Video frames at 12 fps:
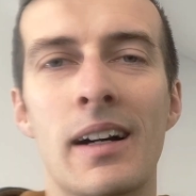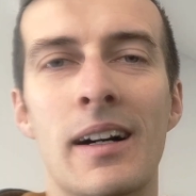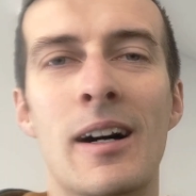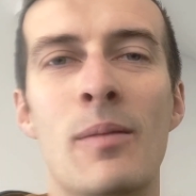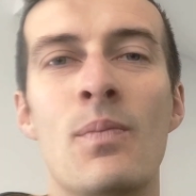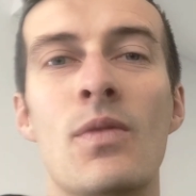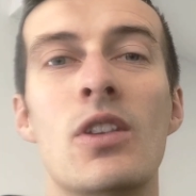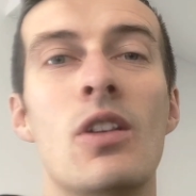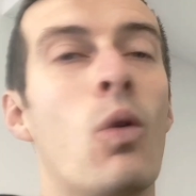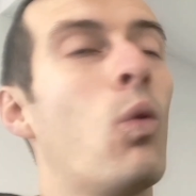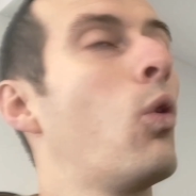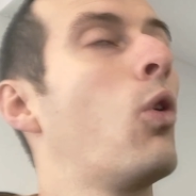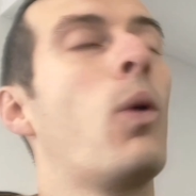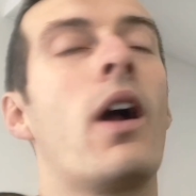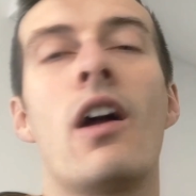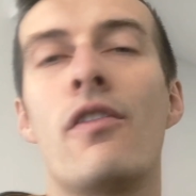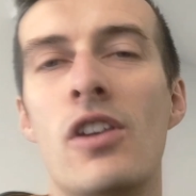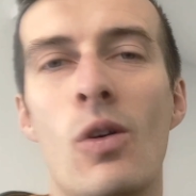
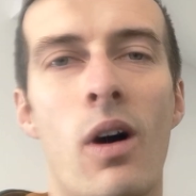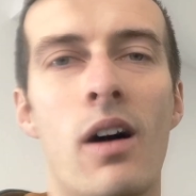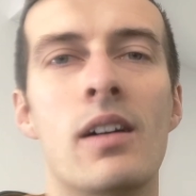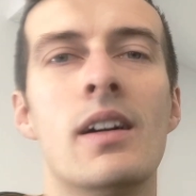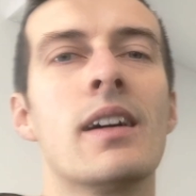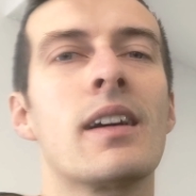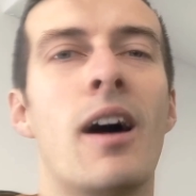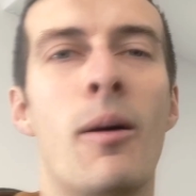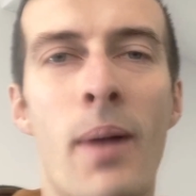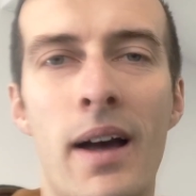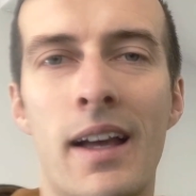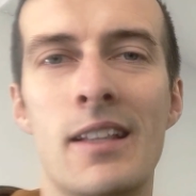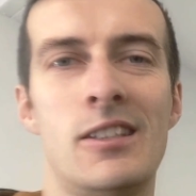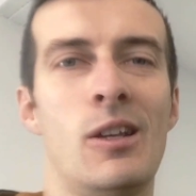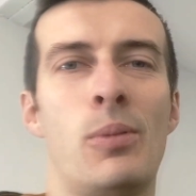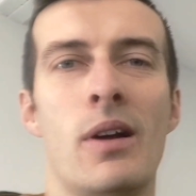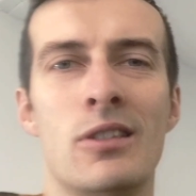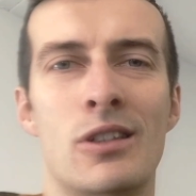Wherever you are, come back into the
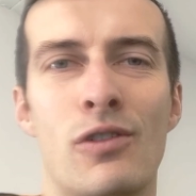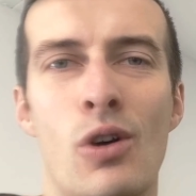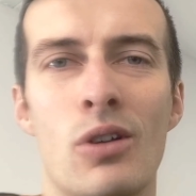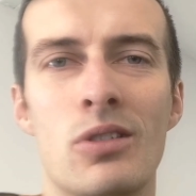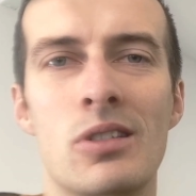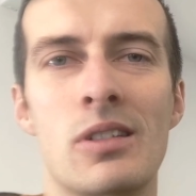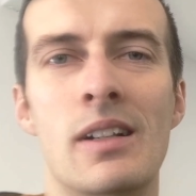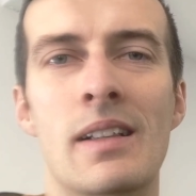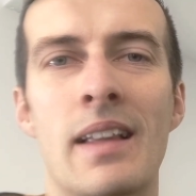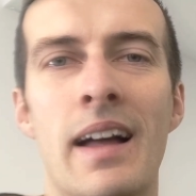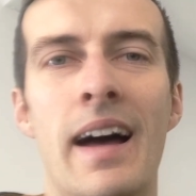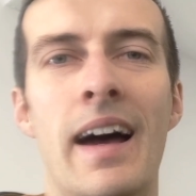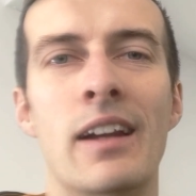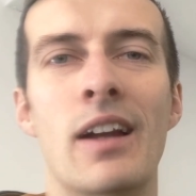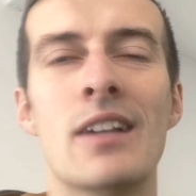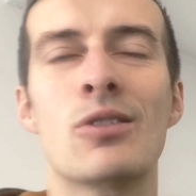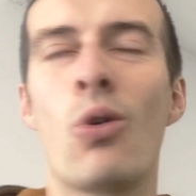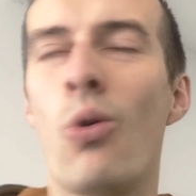presence of God. And
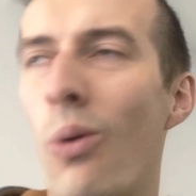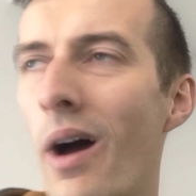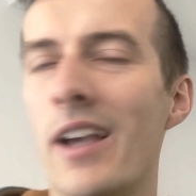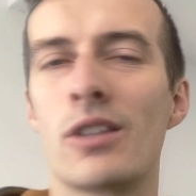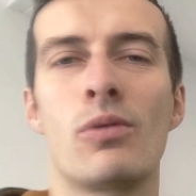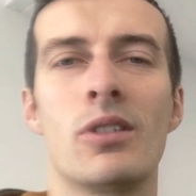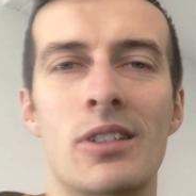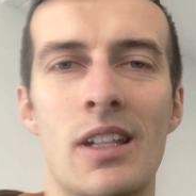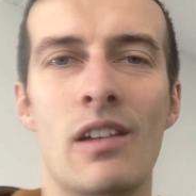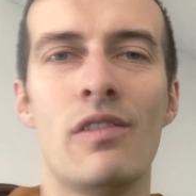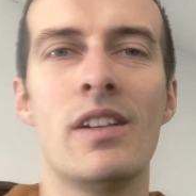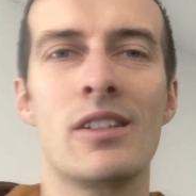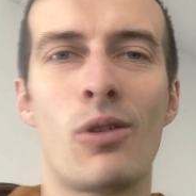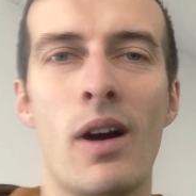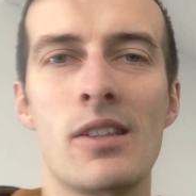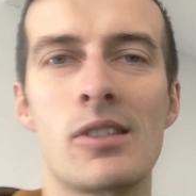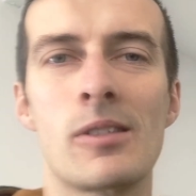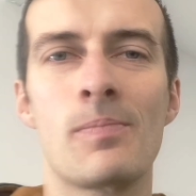as always, receive his
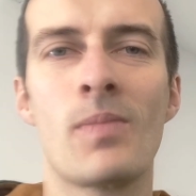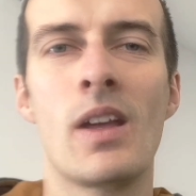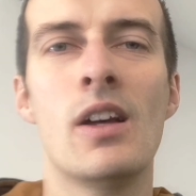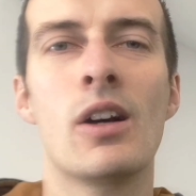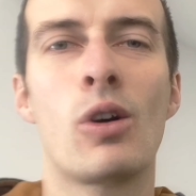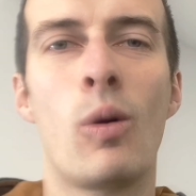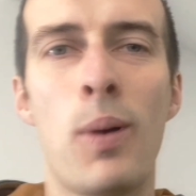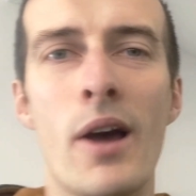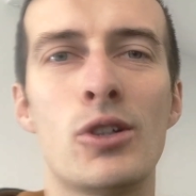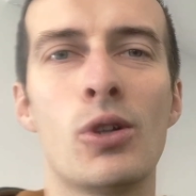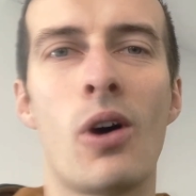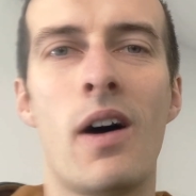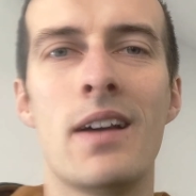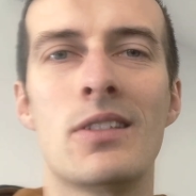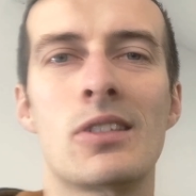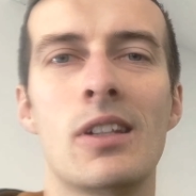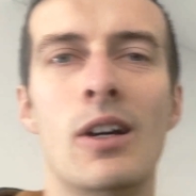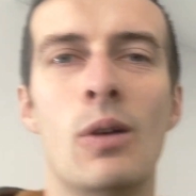grace. God bless you guys.
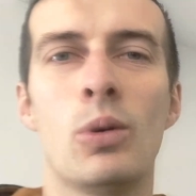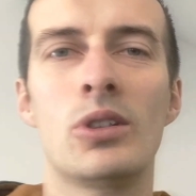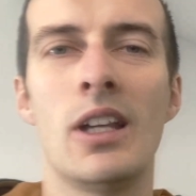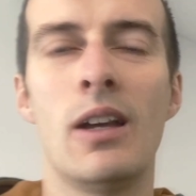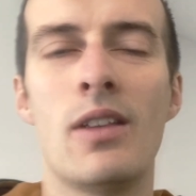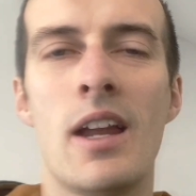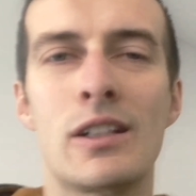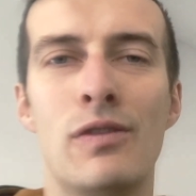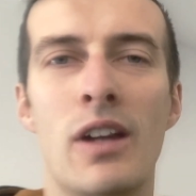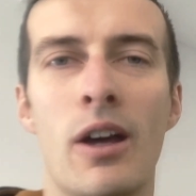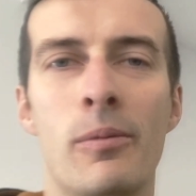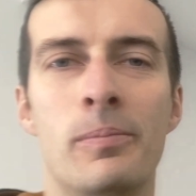We'll see you in the next video.